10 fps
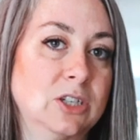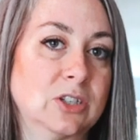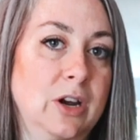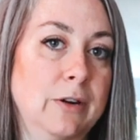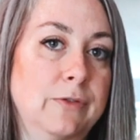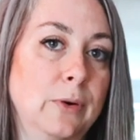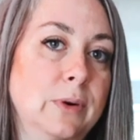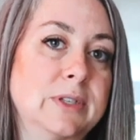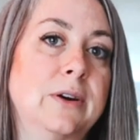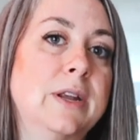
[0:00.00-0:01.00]
to just kind of
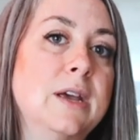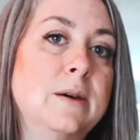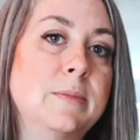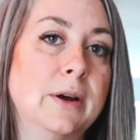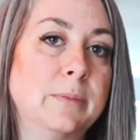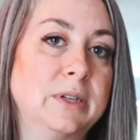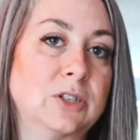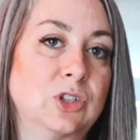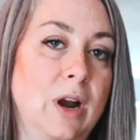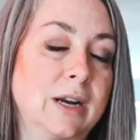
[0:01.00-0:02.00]
focus on him and not be
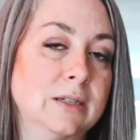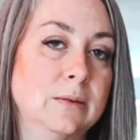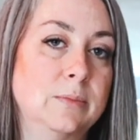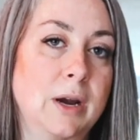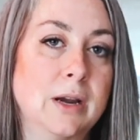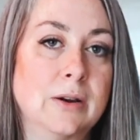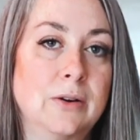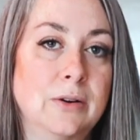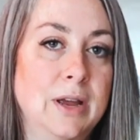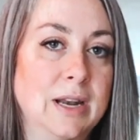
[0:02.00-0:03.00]
distracted by
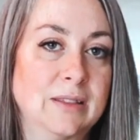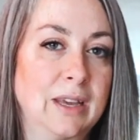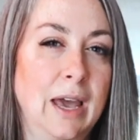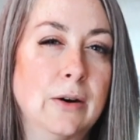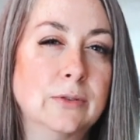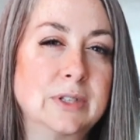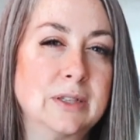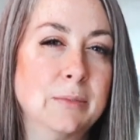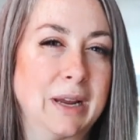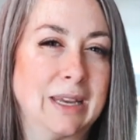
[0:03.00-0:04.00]
anything else
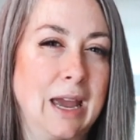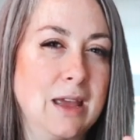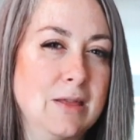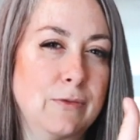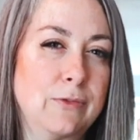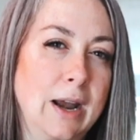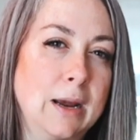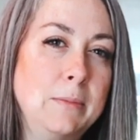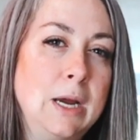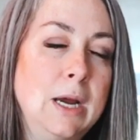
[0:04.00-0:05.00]
that might get in the
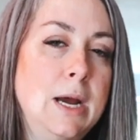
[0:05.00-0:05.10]
frame.